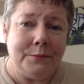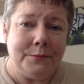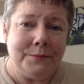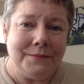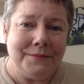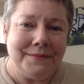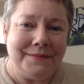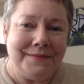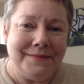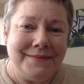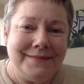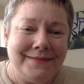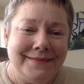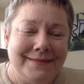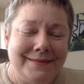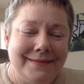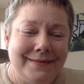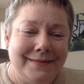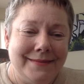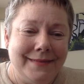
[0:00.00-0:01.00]

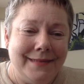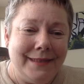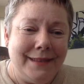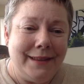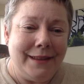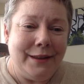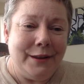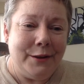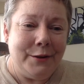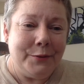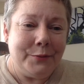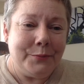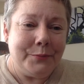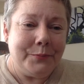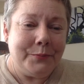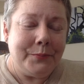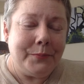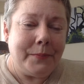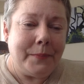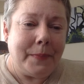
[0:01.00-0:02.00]

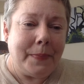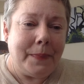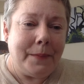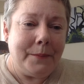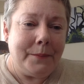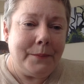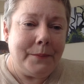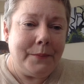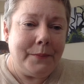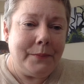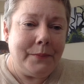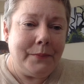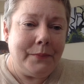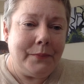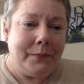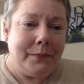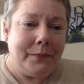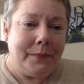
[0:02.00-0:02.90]
Nobody speaks.